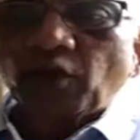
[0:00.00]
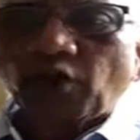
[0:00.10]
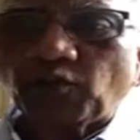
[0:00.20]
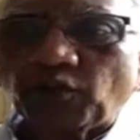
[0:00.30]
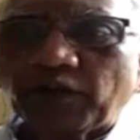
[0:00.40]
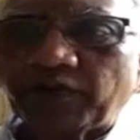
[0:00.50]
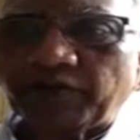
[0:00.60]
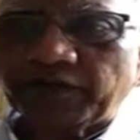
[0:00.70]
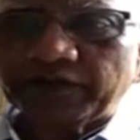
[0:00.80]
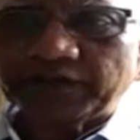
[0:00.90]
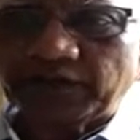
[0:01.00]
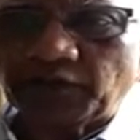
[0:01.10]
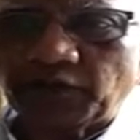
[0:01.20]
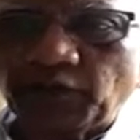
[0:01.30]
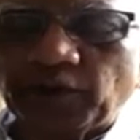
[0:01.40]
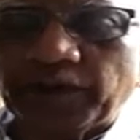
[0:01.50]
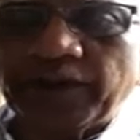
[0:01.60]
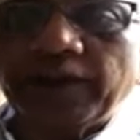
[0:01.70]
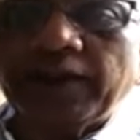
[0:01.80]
on whatever it is that you're doing.